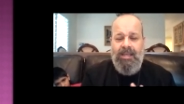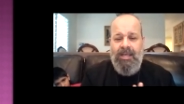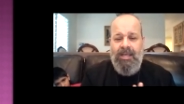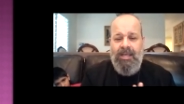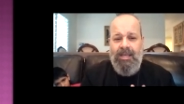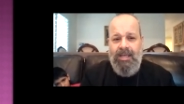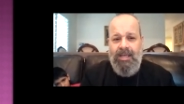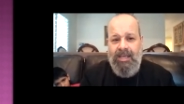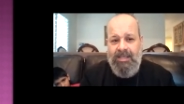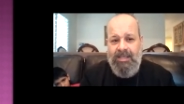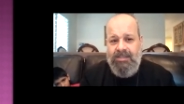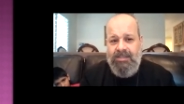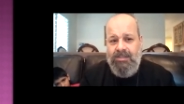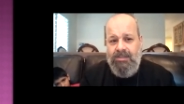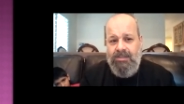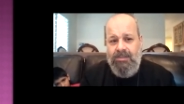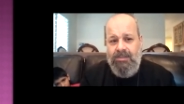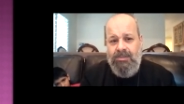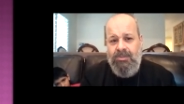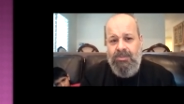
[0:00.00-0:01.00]
uh, is
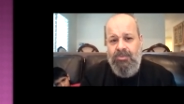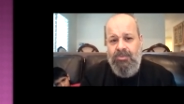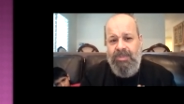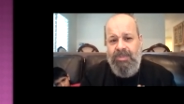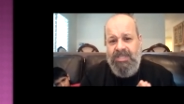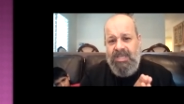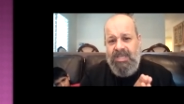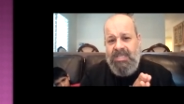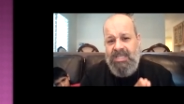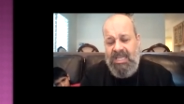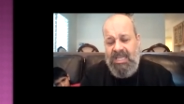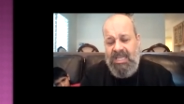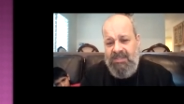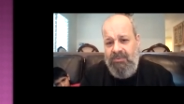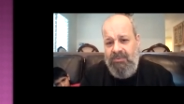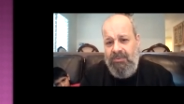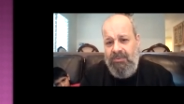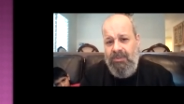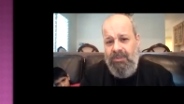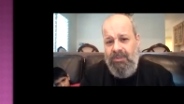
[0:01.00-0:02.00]
to be
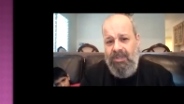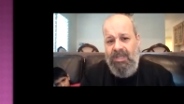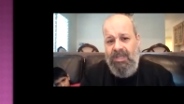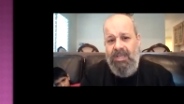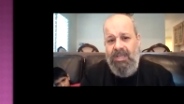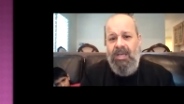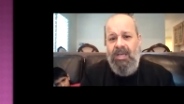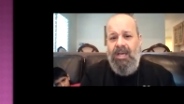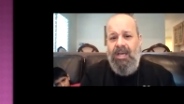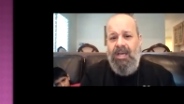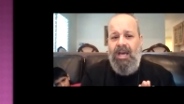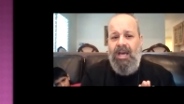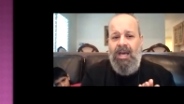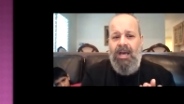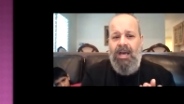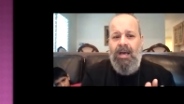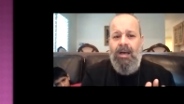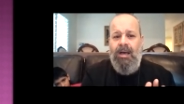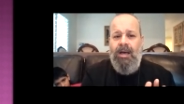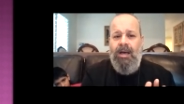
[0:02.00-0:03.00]
successful
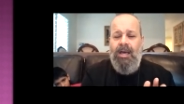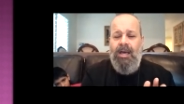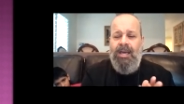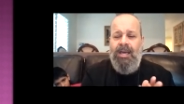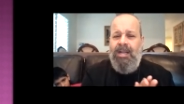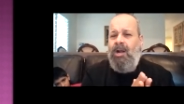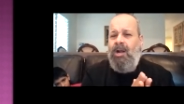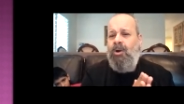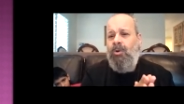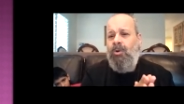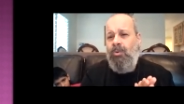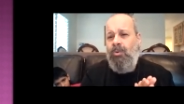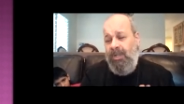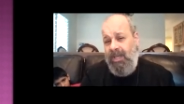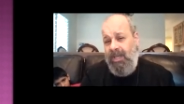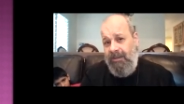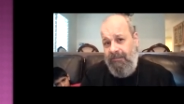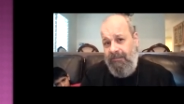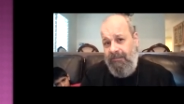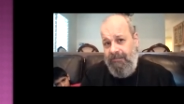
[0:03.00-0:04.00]
uh, in our own
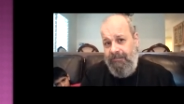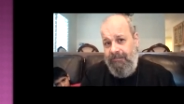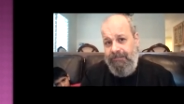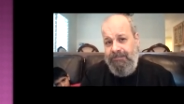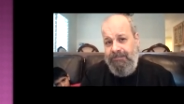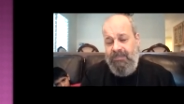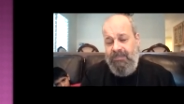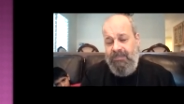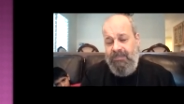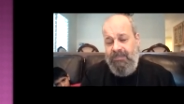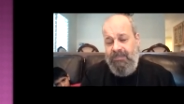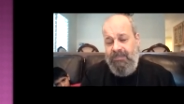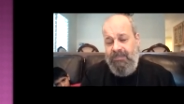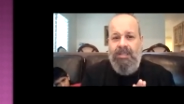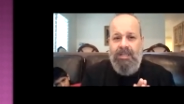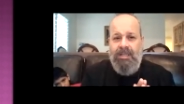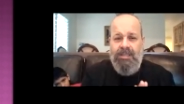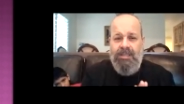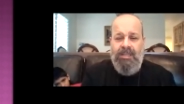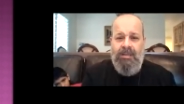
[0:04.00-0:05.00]
life.
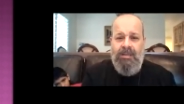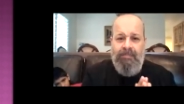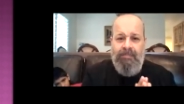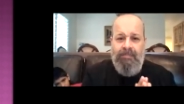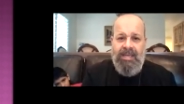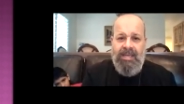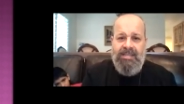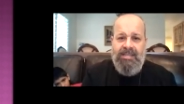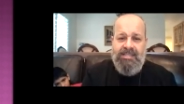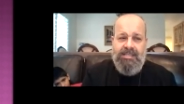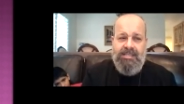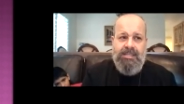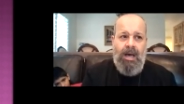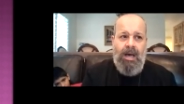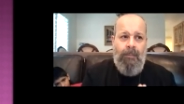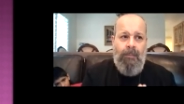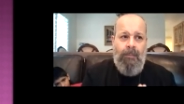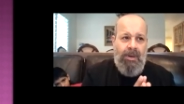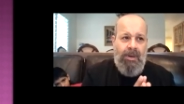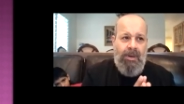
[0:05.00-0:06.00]
Nothing makes
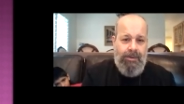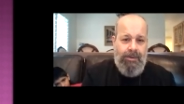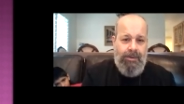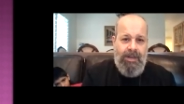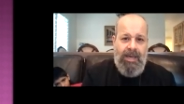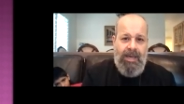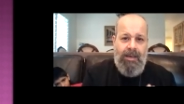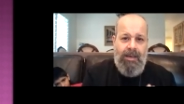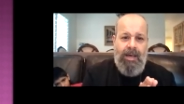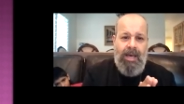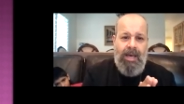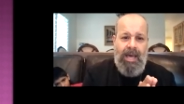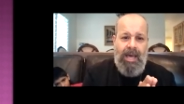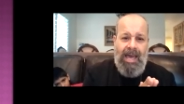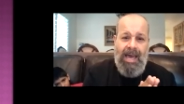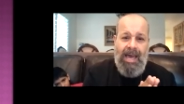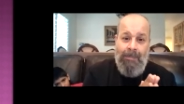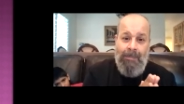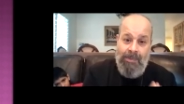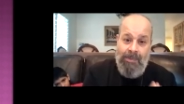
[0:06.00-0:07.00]
a mother
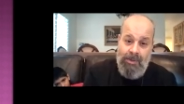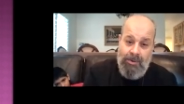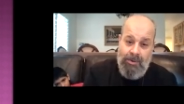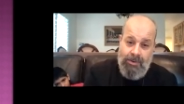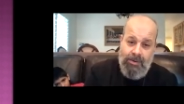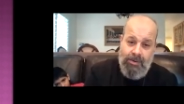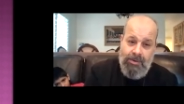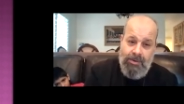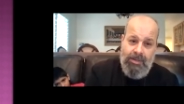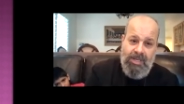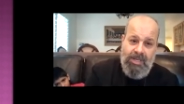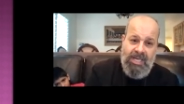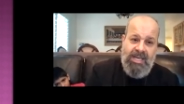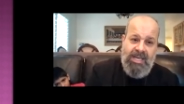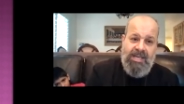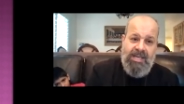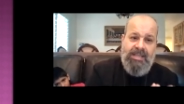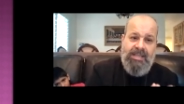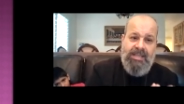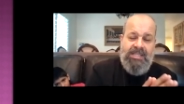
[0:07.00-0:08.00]
happier
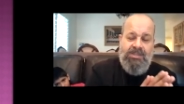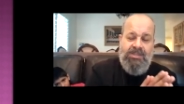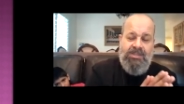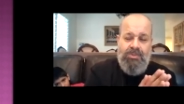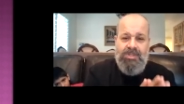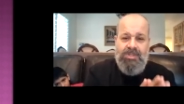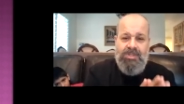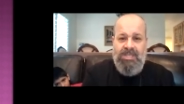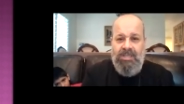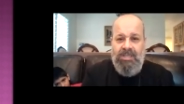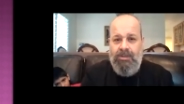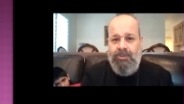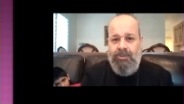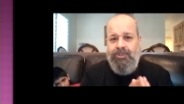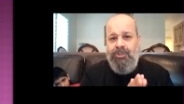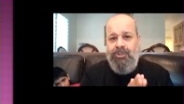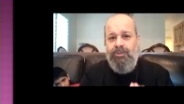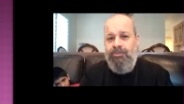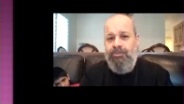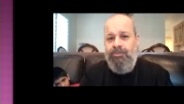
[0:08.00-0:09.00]
than to see her
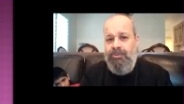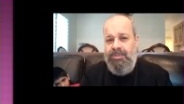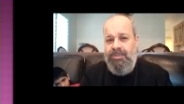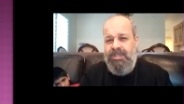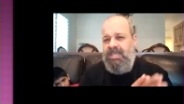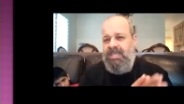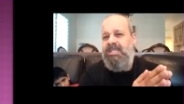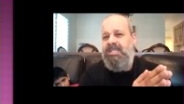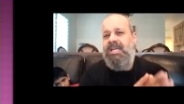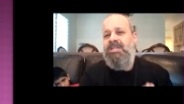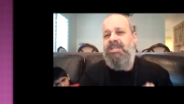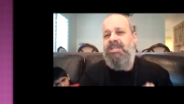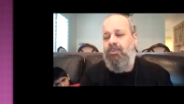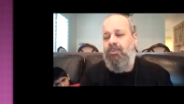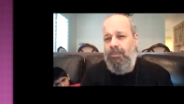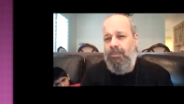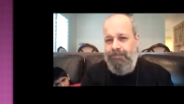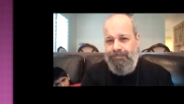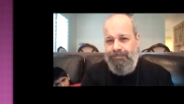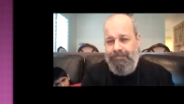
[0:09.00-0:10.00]
children
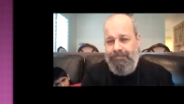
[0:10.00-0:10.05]
successful.